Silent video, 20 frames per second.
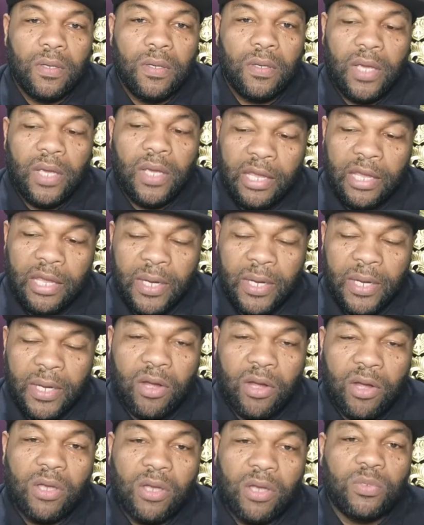He been
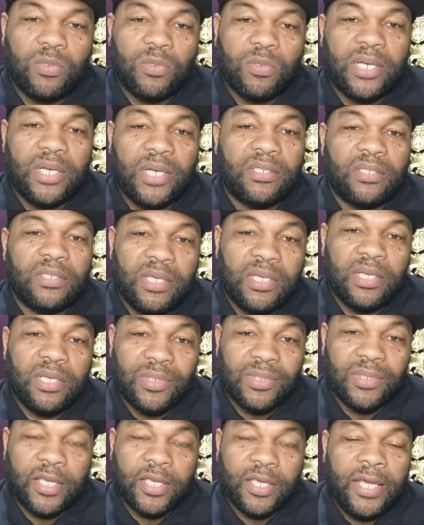incarcerated since he was a
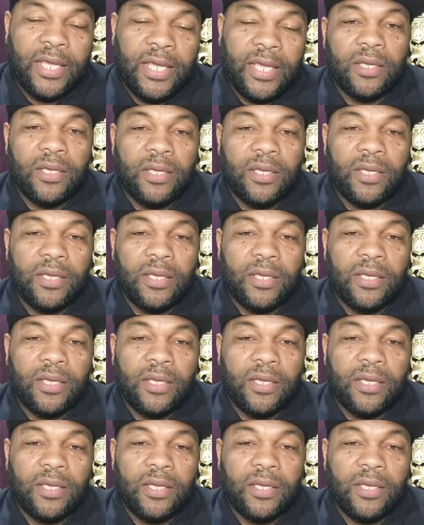kid.